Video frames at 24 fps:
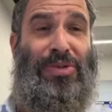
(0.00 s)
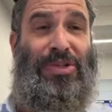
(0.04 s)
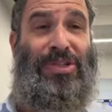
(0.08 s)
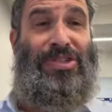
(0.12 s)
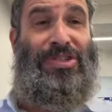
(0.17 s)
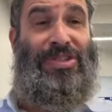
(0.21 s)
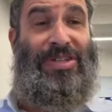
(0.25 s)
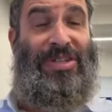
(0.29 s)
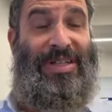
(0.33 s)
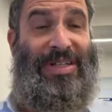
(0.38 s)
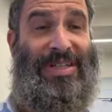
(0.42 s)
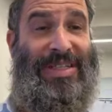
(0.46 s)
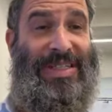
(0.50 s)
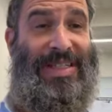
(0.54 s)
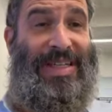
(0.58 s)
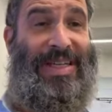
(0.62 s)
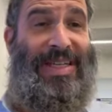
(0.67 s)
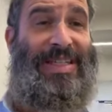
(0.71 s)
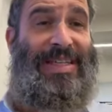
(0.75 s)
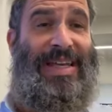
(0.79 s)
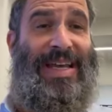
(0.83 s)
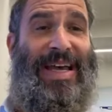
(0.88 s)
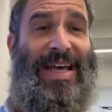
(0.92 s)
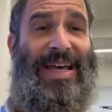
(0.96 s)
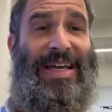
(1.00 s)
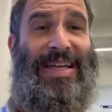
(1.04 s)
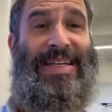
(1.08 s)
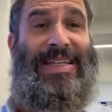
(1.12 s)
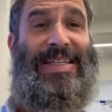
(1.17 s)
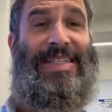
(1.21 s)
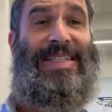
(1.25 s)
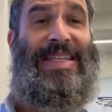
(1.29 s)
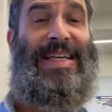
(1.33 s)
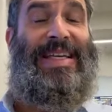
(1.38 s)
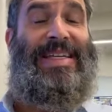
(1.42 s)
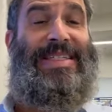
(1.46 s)
Jewish? He said, Yeah.
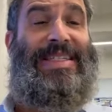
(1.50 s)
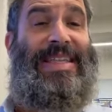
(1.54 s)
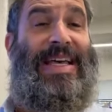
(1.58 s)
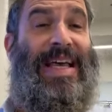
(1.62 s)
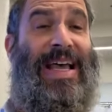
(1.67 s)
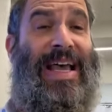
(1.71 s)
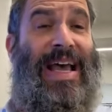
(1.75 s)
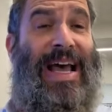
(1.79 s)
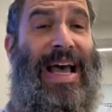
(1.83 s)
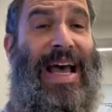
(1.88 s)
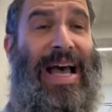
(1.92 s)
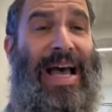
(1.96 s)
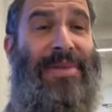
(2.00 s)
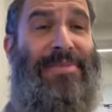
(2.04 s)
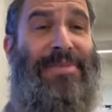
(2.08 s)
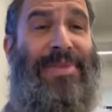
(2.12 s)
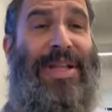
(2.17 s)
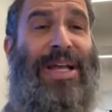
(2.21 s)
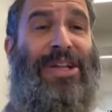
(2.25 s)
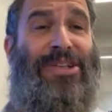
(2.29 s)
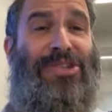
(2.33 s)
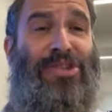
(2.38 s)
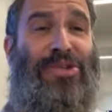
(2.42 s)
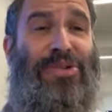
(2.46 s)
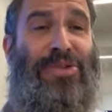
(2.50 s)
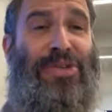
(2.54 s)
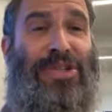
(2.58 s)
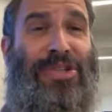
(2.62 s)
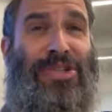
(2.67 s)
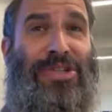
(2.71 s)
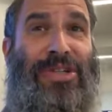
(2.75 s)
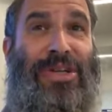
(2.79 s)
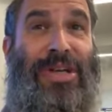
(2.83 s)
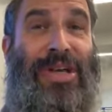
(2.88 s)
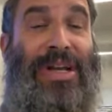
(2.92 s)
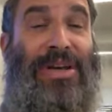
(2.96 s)
He says, I'm not
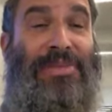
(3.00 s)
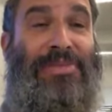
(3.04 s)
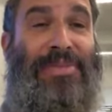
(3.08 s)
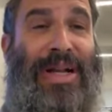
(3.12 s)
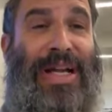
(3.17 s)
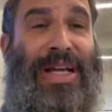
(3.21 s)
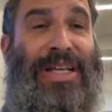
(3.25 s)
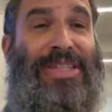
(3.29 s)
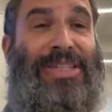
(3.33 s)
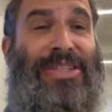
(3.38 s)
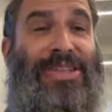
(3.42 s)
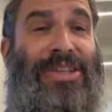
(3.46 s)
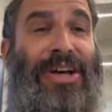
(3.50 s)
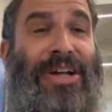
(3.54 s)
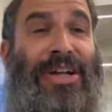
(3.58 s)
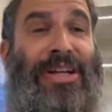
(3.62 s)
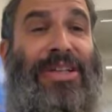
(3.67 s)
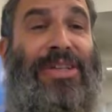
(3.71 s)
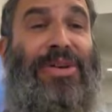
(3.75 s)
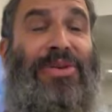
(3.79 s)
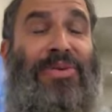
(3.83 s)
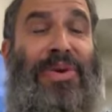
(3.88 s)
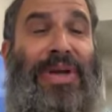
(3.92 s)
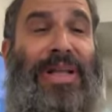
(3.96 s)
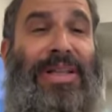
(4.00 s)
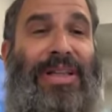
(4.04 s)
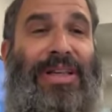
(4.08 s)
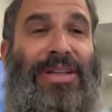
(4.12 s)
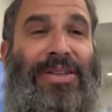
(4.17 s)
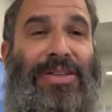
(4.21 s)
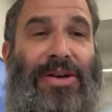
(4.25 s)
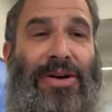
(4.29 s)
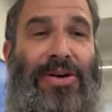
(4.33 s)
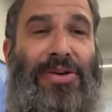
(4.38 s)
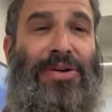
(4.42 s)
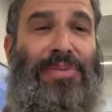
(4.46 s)
Jewish, but I study the
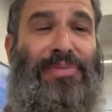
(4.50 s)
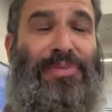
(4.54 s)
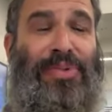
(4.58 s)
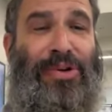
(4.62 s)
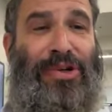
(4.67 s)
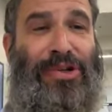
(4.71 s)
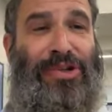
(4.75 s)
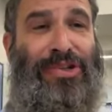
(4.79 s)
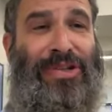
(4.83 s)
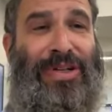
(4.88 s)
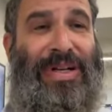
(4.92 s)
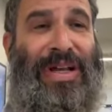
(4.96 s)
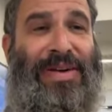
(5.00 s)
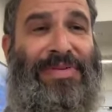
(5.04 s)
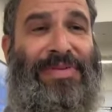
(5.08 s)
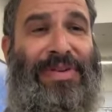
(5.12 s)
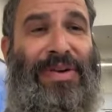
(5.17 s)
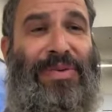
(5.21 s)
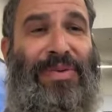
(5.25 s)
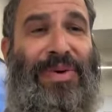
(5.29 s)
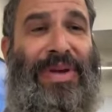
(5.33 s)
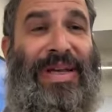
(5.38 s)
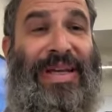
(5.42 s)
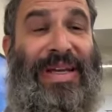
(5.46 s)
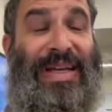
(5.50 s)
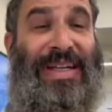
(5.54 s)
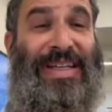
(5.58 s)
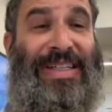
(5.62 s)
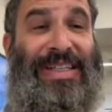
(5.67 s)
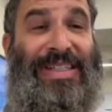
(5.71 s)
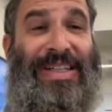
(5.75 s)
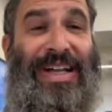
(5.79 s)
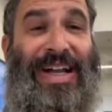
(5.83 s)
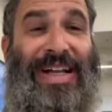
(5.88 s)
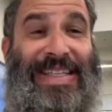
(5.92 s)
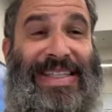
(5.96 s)
weekly Torah portion every week. And
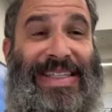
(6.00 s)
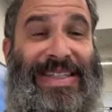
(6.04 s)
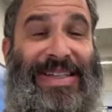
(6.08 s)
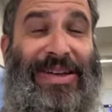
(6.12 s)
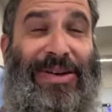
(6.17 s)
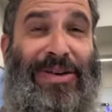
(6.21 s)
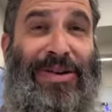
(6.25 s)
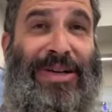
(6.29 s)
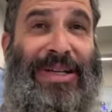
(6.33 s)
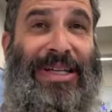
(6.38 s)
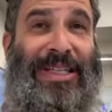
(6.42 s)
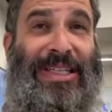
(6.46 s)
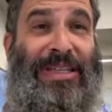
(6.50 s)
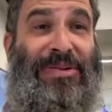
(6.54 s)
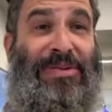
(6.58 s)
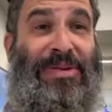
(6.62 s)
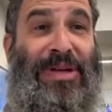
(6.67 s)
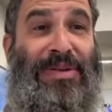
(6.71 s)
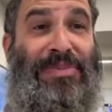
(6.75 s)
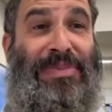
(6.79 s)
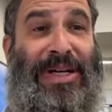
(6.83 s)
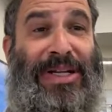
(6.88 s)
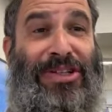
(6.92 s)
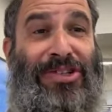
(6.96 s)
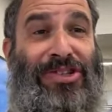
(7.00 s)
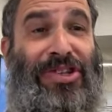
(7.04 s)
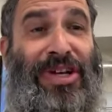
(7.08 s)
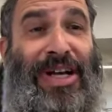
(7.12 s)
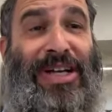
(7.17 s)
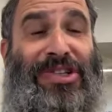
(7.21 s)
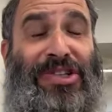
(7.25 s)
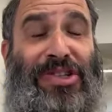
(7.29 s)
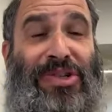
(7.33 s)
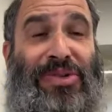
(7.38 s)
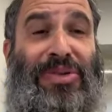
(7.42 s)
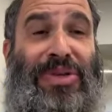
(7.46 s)
he starts talking to me about
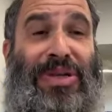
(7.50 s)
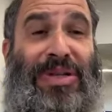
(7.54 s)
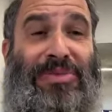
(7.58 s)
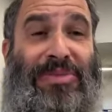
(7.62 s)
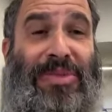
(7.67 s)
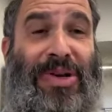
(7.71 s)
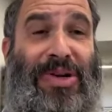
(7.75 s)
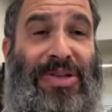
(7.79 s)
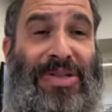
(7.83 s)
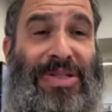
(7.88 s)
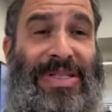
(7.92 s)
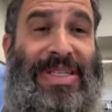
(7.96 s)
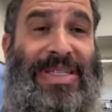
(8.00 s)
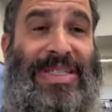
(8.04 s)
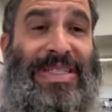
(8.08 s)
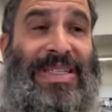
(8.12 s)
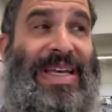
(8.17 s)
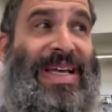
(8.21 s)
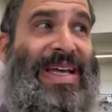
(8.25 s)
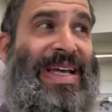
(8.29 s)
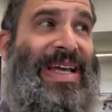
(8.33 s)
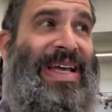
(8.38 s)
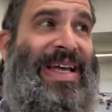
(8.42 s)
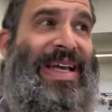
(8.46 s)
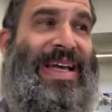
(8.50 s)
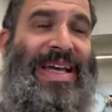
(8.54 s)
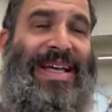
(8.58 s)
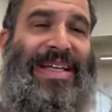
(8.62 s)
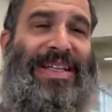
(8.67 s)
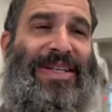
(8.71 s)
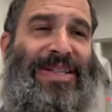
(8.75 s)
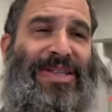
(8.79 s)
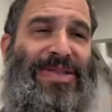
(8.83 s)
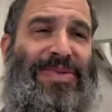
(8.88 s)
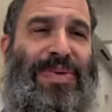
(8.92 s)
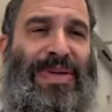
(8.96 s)
Joshua and Moses
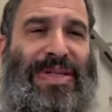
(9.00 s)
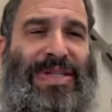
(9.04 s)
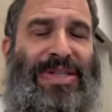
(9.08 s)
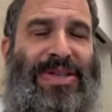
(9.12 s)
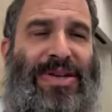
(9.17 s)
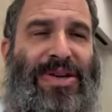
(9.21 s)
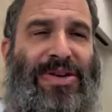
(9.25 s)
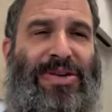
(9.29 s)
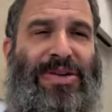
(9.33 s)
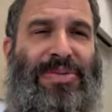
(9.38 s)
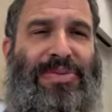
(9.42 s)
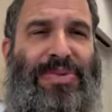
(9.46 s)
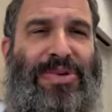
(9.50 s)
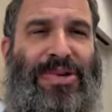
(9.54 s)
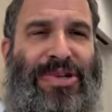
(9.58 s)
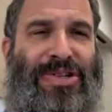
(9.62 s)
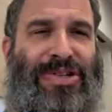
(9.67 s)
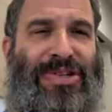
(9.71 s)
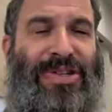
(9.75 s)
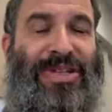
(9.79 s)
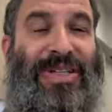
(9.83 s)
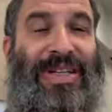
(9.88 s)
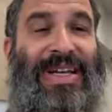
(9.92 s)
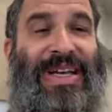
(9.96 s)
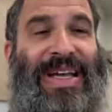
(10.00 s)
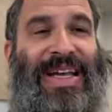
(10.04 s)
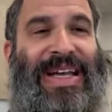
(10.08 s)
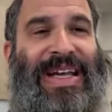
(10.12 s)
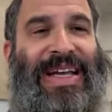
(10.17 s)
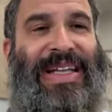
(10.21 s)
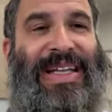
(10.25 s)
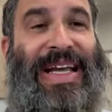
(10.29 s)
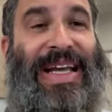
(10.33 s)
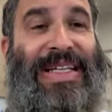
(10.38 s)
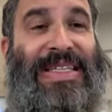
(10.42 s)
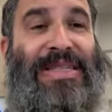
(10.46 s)
and this week's Torah portion.
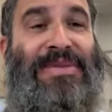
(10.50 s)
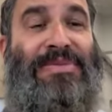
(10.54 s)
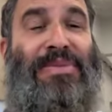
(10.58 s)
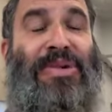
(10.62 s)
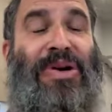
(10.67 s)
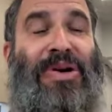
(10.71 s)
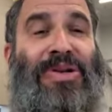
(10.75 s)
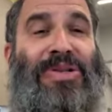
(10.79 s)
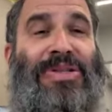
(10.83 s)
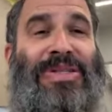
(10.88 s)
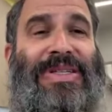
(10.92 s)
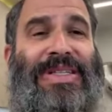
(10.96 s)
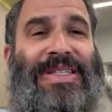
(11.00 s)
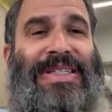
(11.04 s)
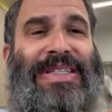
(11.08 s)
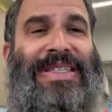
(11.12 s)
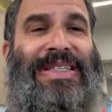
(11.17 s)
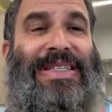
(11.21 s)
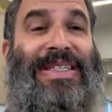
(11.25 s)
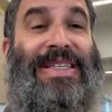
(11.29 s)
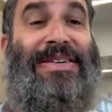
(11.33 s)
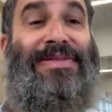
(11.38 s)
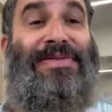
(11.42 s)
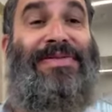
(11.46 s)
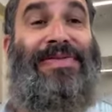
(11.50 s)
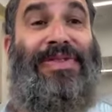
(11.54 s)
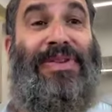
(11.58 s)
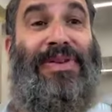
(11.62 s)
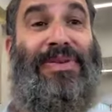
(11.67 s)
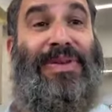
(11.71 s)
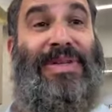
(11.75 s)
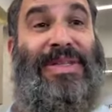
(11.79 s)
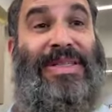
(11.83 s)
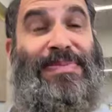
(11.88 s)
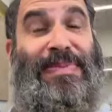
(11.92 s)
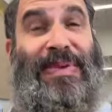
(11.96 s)
That's Moses'
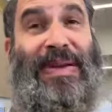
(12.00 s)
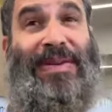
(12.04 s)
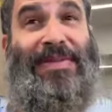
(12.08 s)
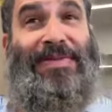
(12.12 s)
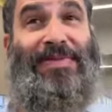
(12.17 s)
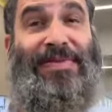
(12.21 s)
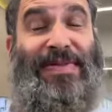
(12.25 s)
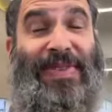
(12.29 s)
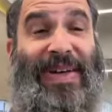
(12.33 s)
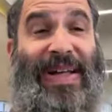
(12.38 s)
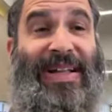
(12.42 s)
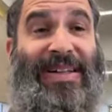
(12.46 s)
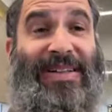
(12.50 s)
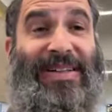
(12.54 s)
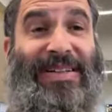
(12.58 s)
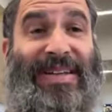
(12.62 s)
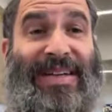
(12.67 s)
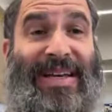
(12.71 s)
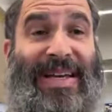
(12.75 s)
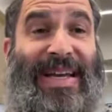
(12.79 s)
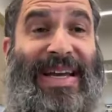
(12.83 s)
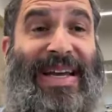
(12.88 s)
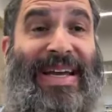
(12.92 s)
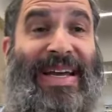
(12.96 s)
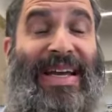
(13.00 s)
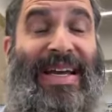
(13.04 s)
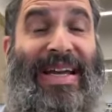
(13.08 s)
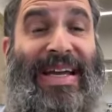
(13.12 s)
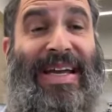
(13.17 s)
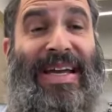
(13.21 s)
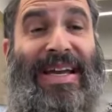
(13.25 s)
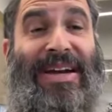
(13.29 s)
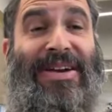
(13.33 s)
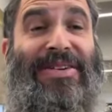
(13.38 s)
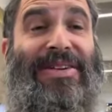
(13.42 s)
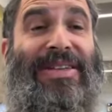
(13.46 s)
influence being felt
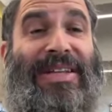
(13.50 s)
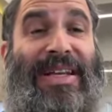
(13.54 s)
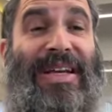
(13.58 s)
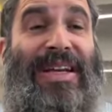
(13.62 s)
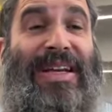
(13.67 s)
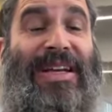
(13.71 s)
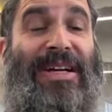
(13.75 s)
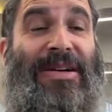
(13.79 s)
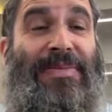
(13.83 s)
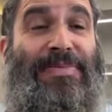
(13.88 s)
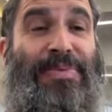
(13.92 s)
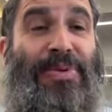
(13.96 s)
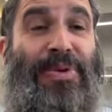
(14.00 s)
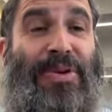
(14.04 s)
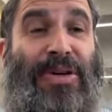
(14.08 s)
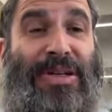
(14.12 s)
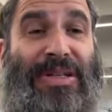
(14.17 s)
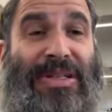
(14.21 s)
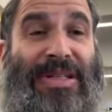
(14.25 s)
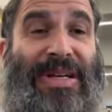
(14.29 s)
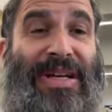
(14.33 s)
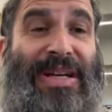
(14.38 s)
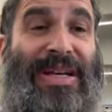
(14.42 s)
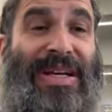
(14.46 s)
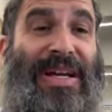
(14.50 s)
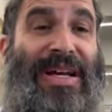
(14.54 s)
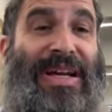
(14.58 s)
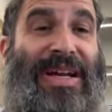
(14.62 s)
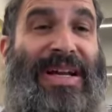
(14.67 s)
here in the airport,